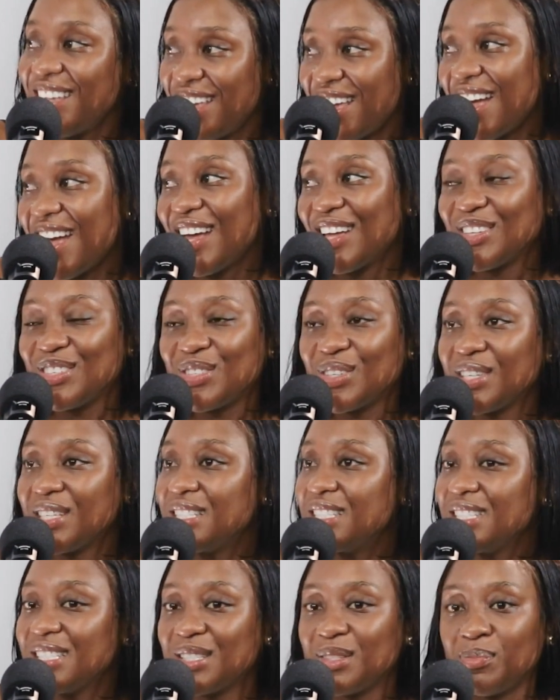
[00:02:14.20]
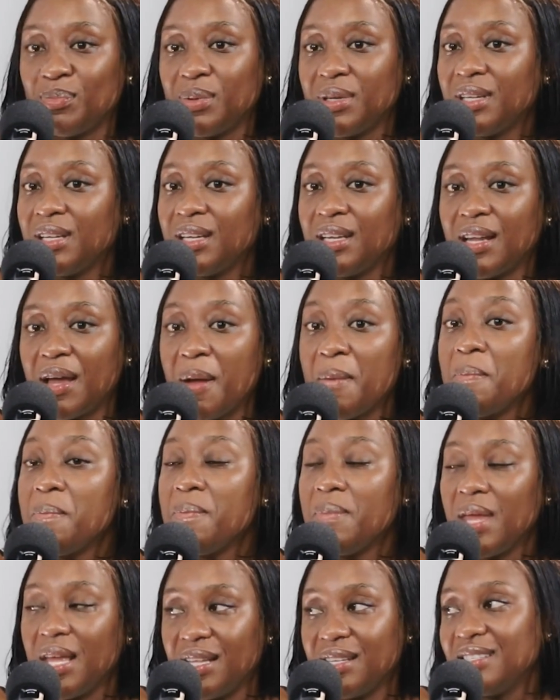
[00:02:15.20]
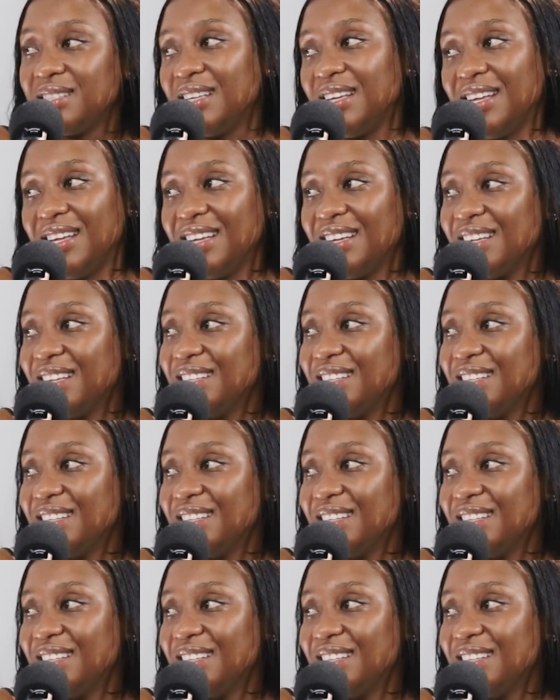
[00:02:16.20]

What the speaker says: Yeah, so it's just been amazing.